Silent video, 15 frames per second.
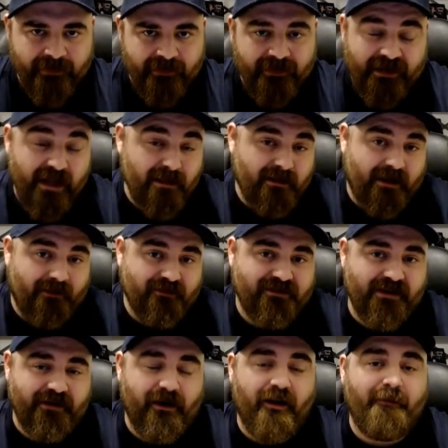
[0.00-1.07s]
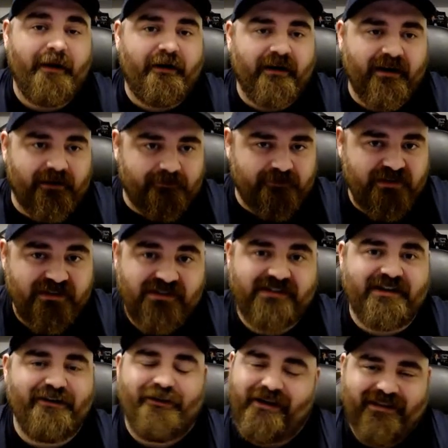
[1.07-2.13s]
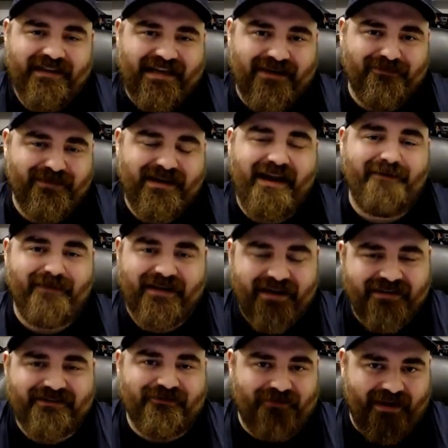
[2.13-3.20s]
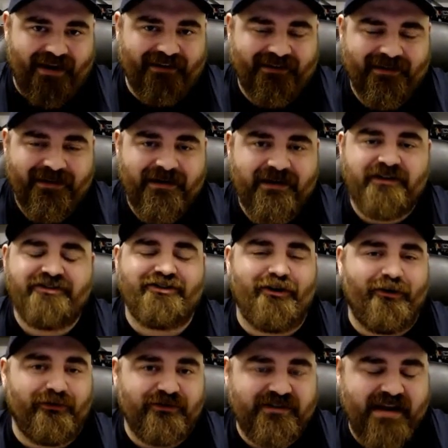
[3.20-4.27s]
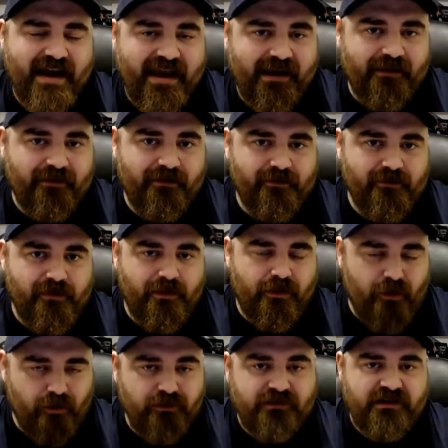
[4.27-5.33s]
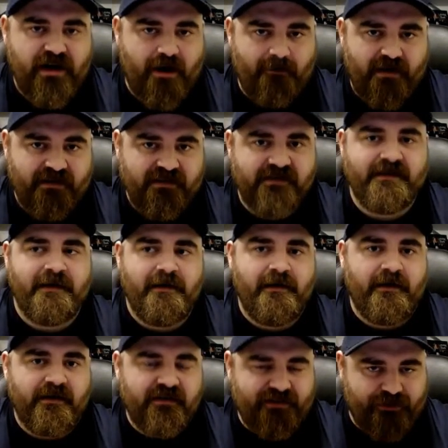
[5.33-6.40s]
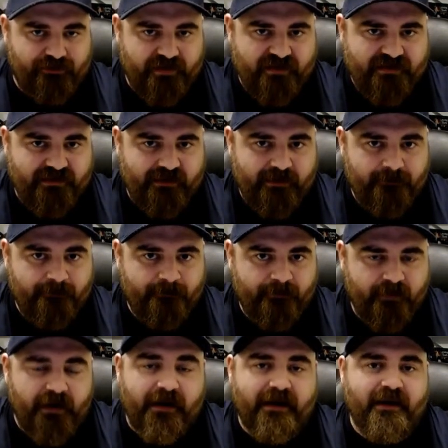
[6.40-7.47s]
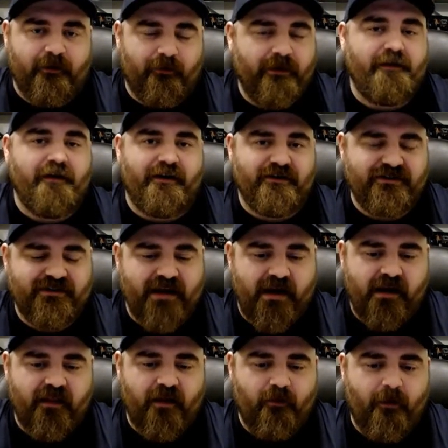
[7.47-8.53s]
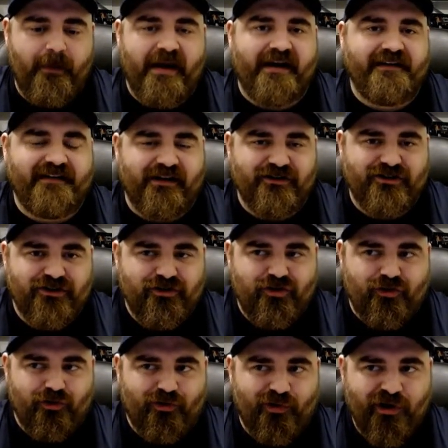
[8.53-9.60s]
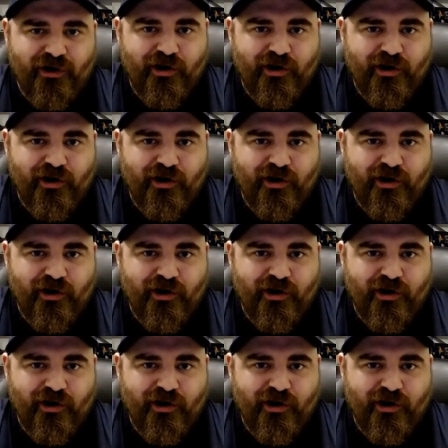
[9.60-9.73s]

Kelly Olynyk was then an All-American, still in the NBA because of that. So take those comments seriously. Again, with the understanding that we're paying attention to